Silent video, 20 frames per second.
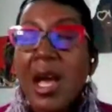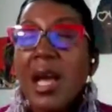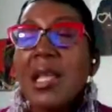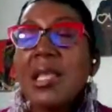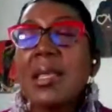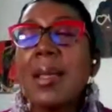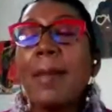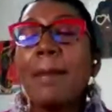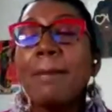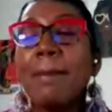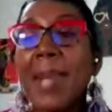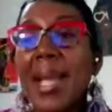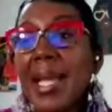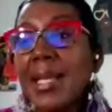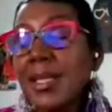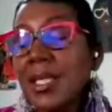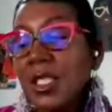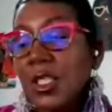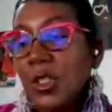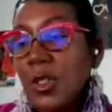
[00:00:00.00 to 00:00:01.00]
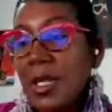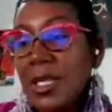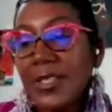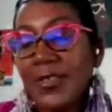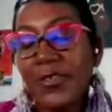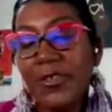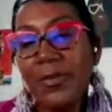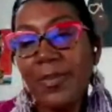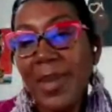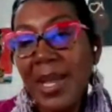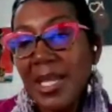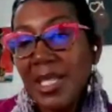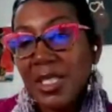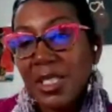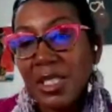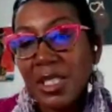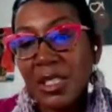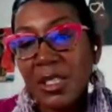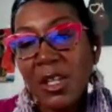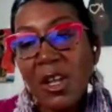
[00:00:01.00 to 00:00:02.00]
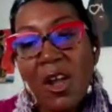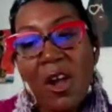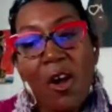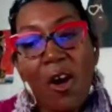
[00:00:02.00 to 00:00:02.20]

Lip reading: an amazing transformation